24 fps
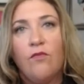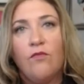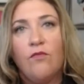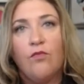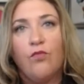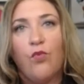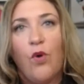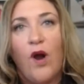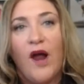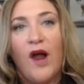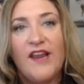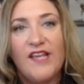
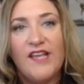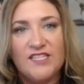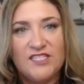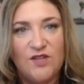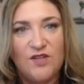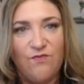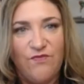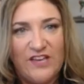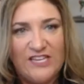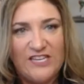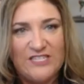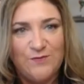writing
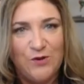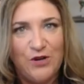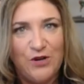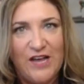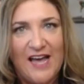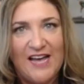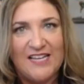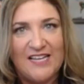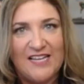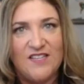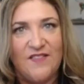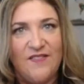some Facebook
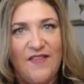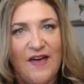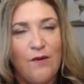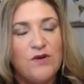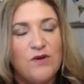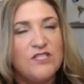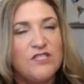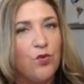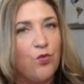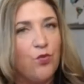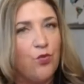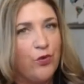ads. And that
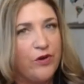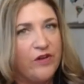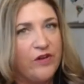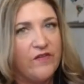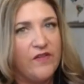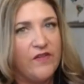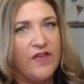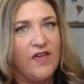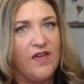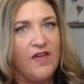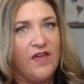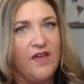was a
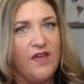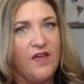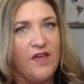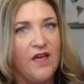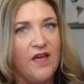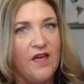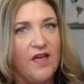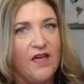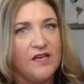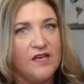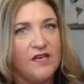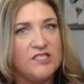really
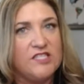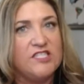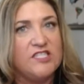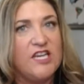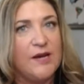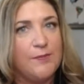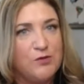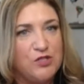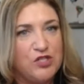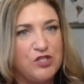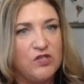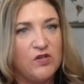
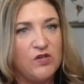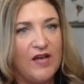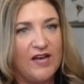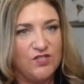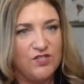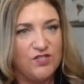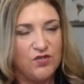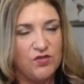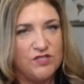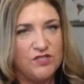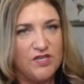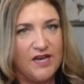exceptional
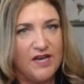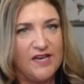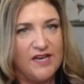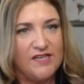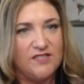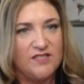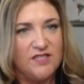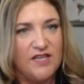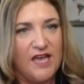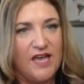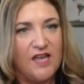exercise.